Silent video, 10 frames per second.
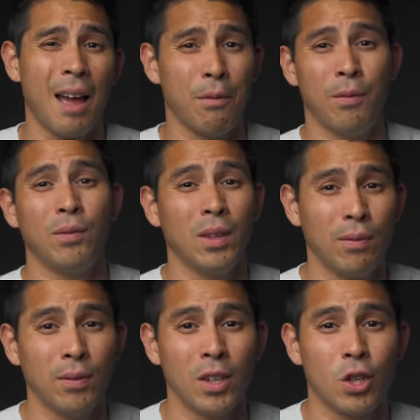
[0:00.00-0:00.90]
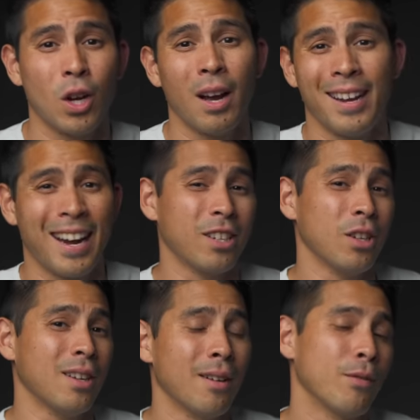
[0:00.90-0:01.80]
have a 50-50 50-50 shot at
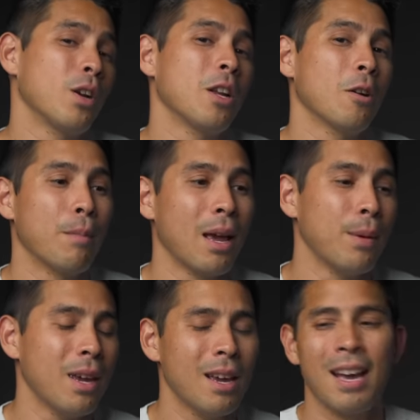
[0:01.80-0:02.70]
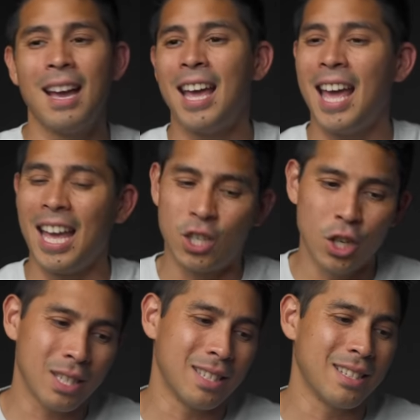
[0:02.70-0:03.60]
actually comforting your baby, it's
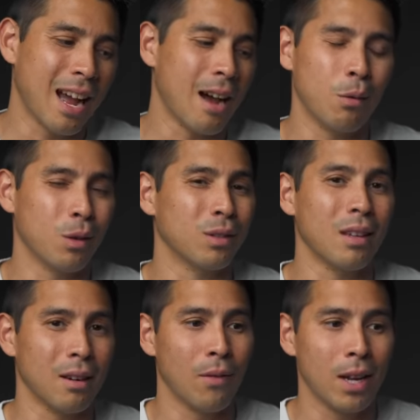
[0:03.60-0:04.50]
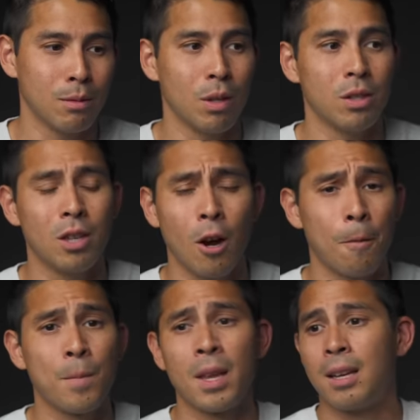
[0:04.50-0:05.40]
just not worth the investment. So